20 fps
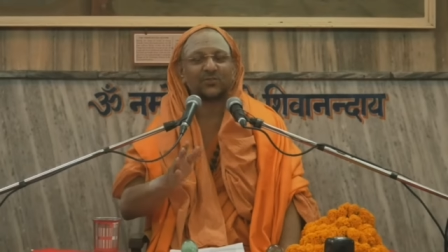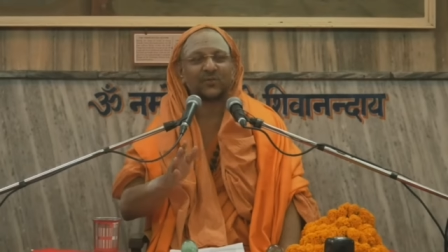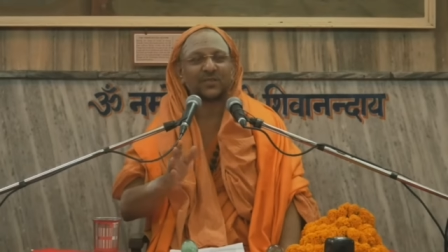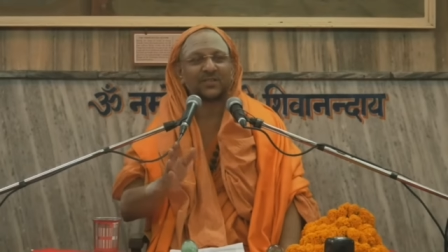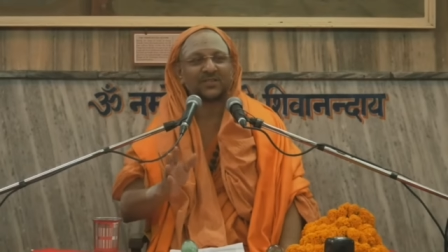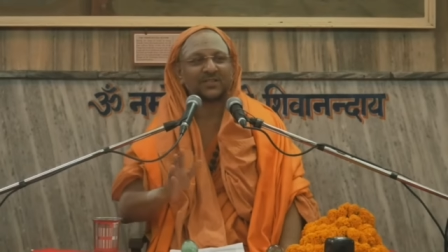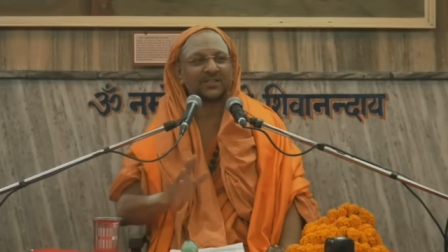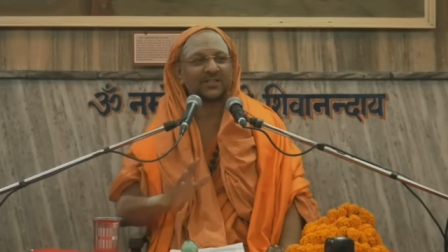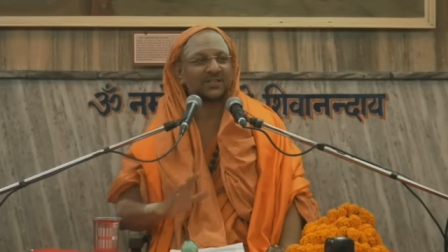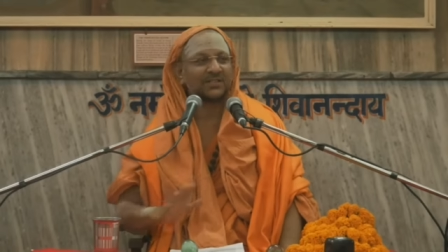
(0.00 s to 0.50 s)
who were
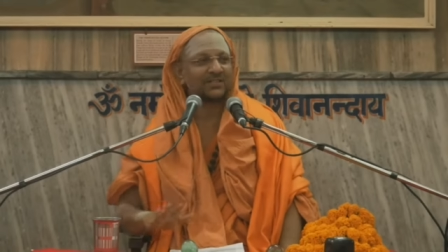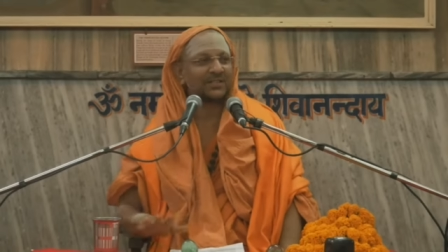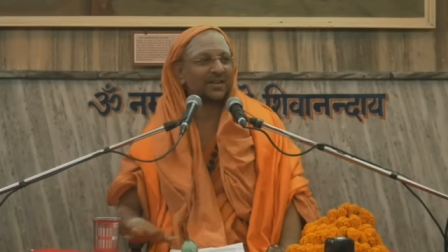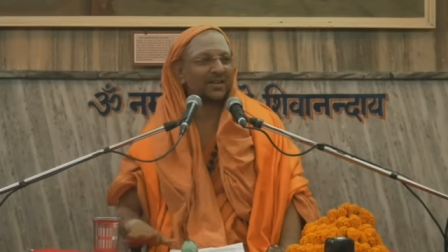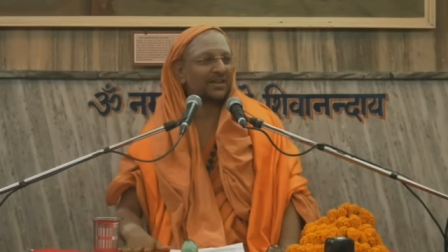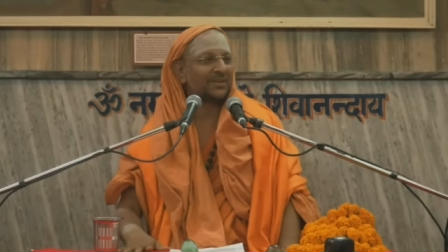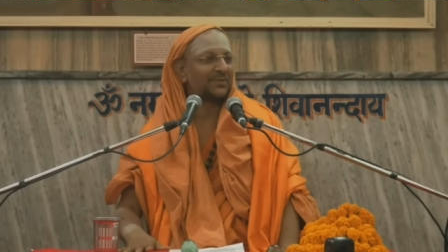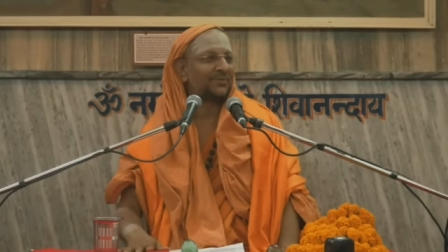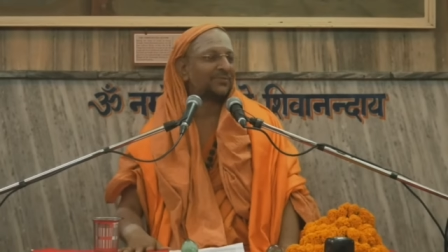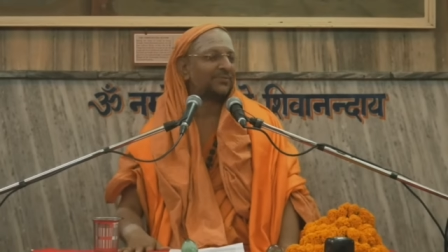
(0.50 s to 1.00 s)
sitting
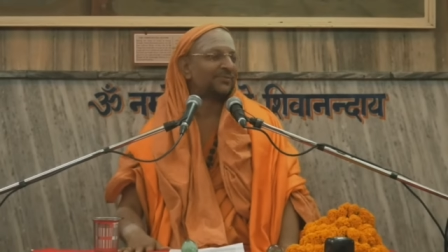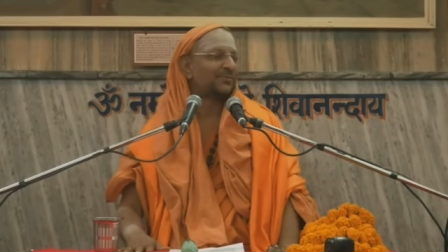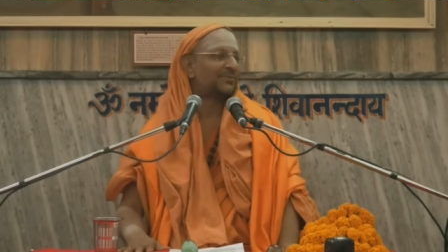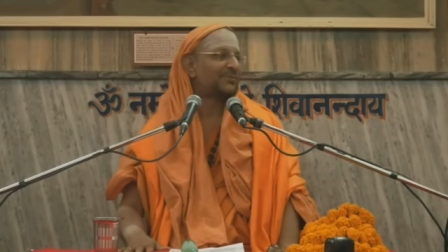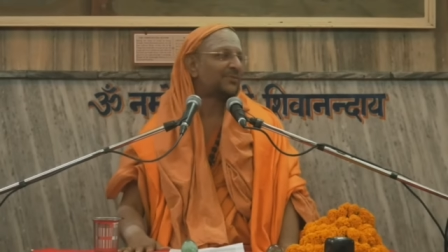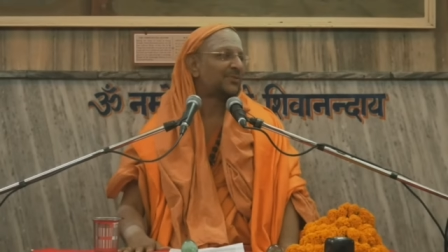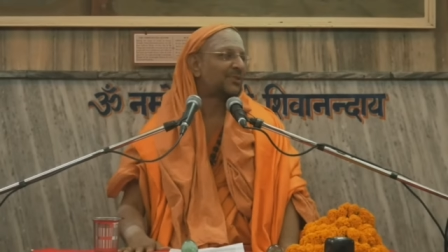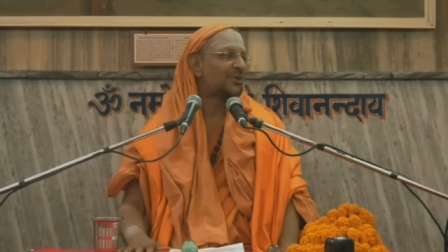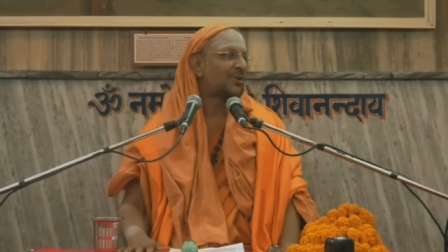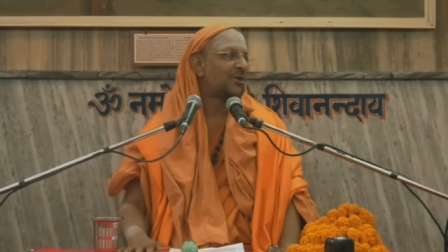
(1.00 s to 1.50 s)
there,
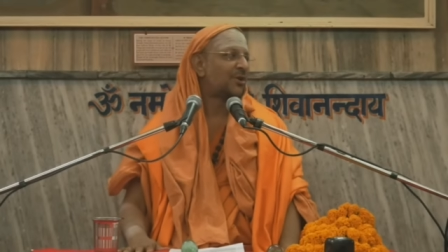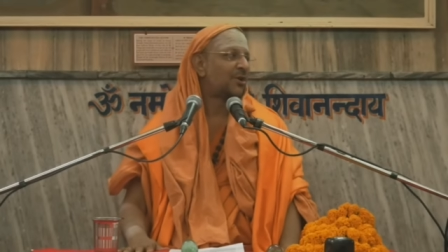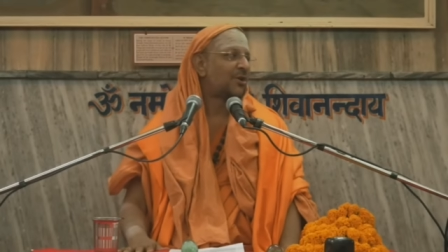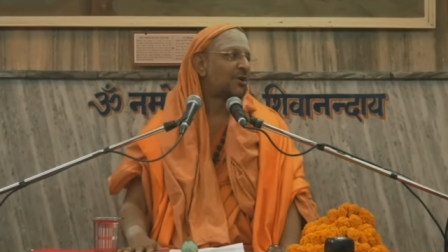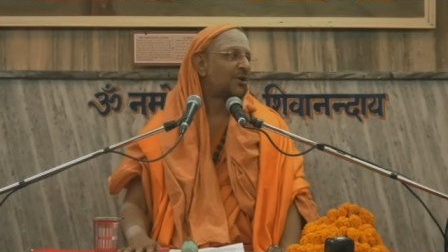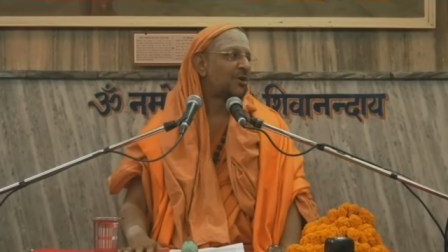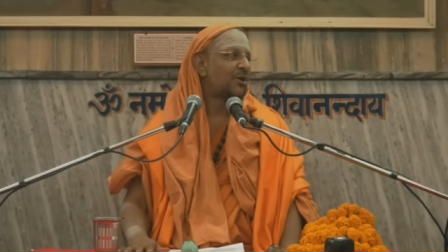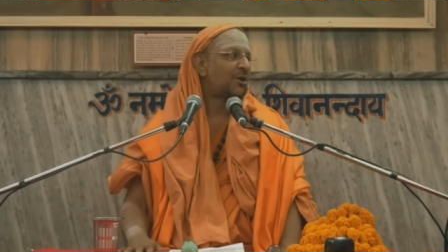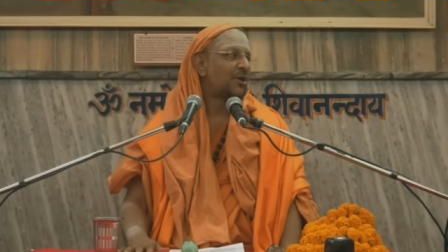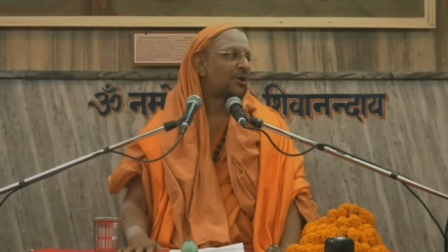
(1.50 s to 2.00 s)

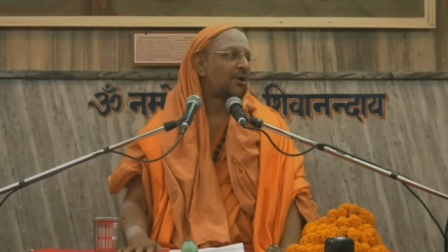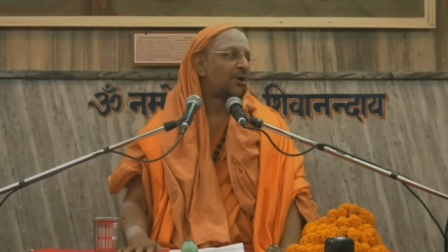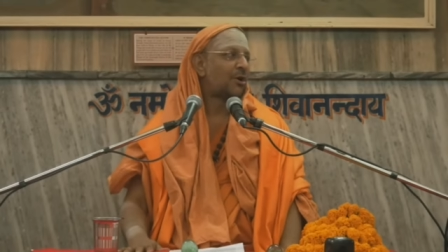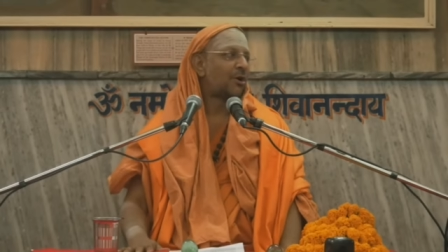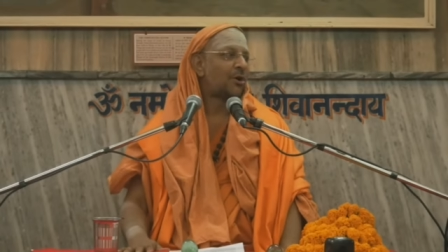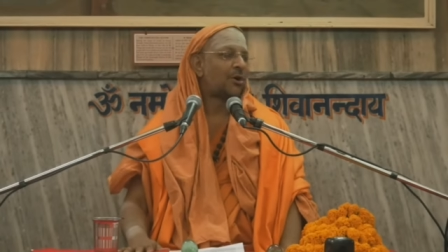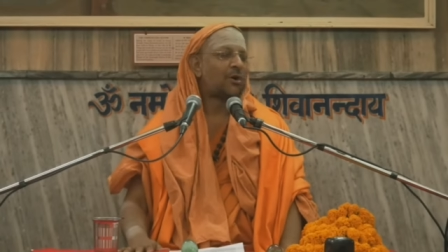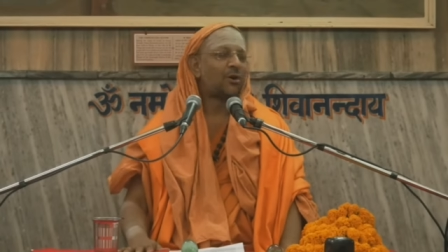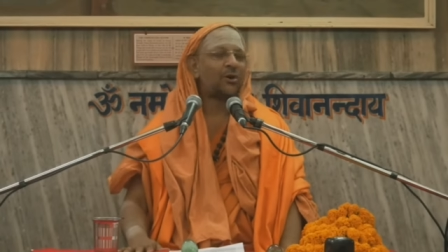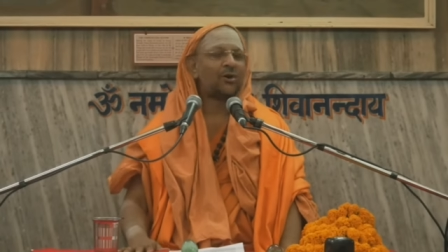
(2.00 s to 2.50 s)

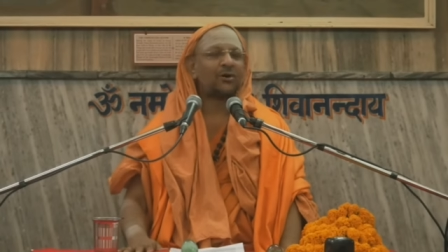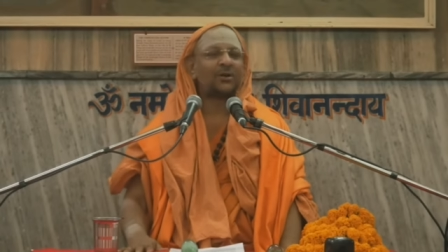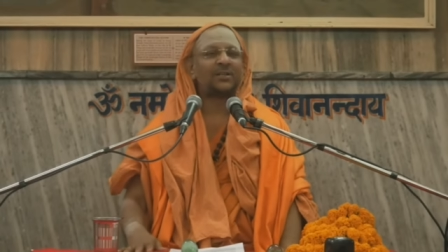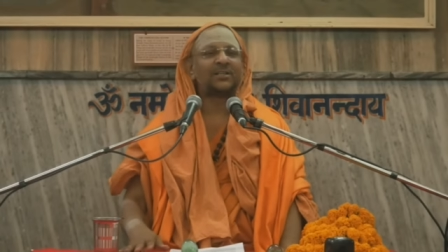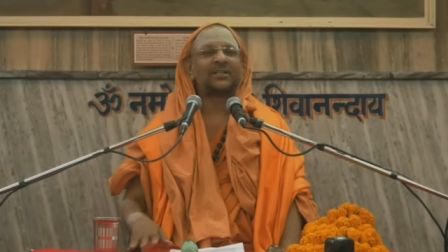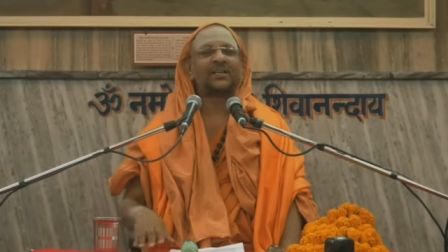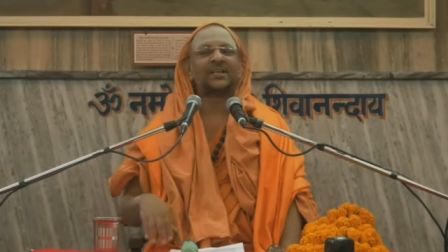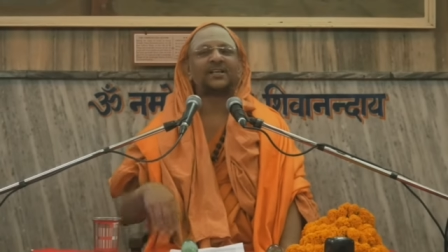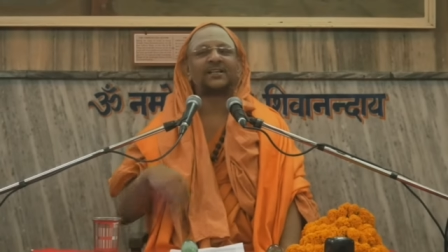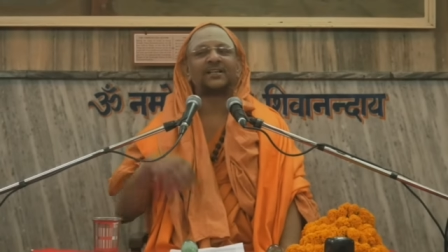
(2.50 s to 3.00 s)
all
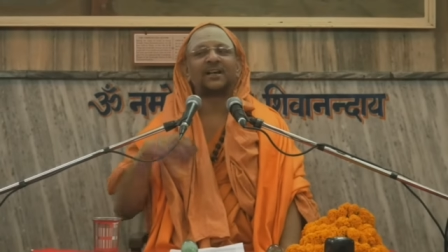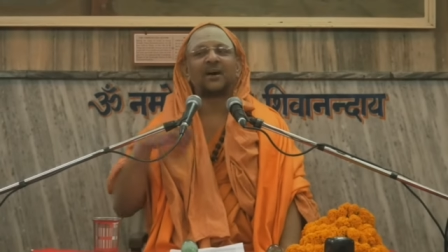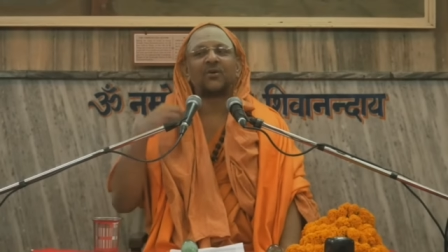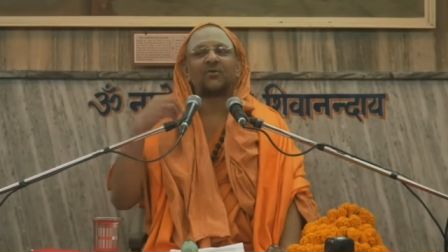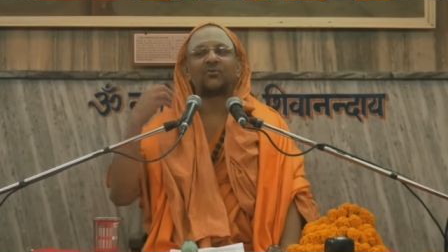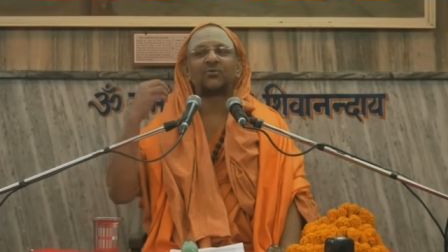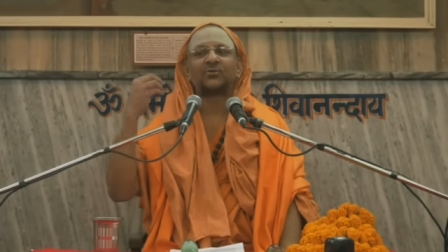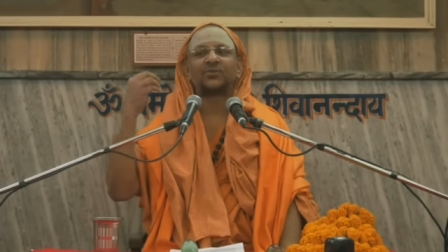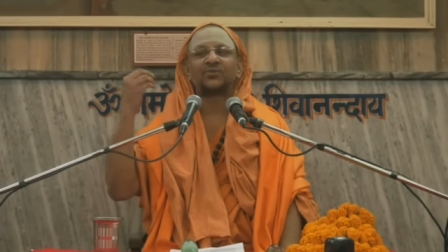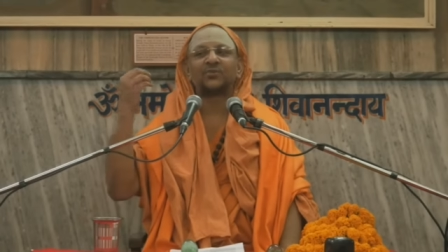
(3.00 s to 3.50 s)
their
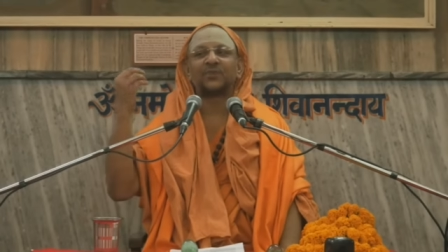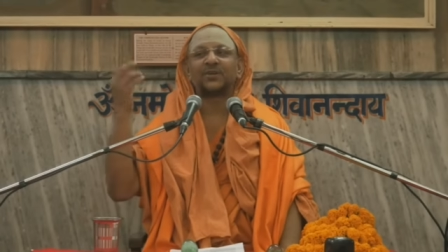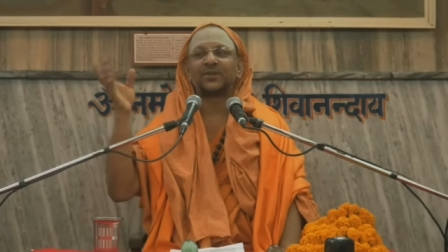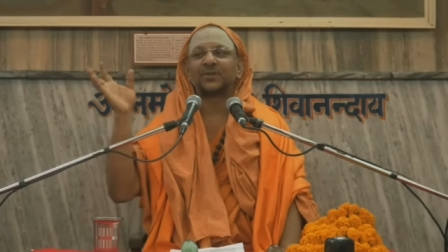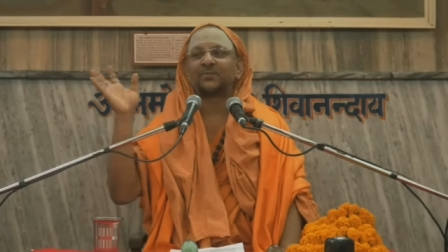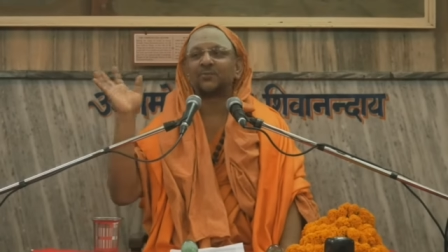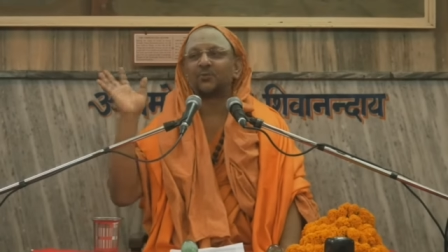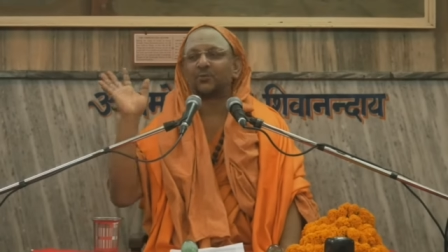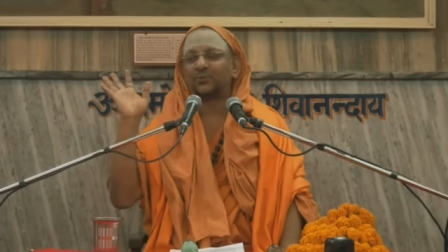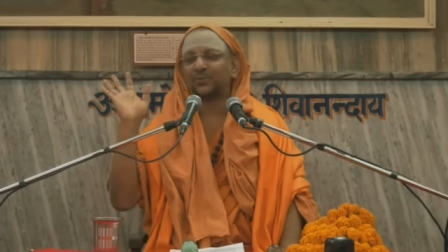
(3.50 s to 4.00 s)
doubts were
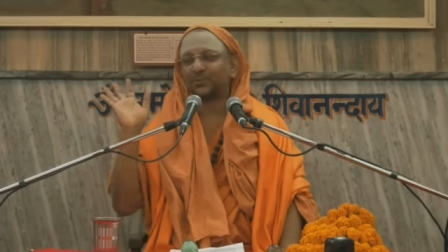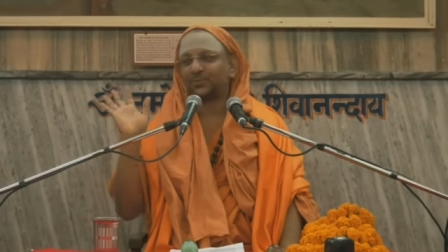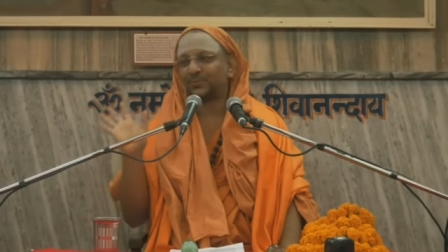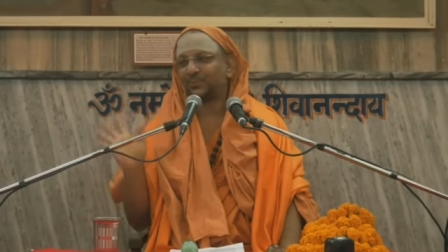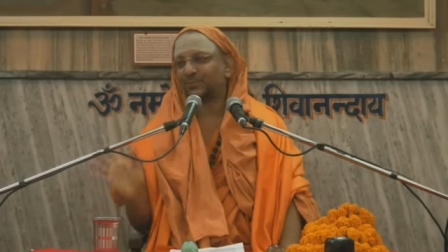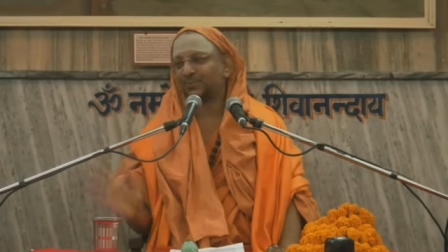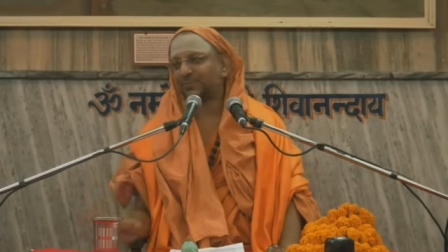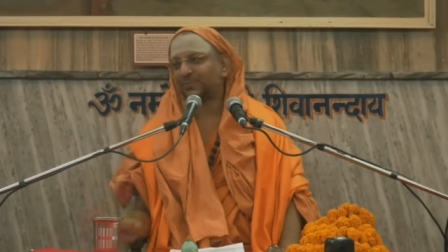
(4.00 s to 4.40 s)
removed.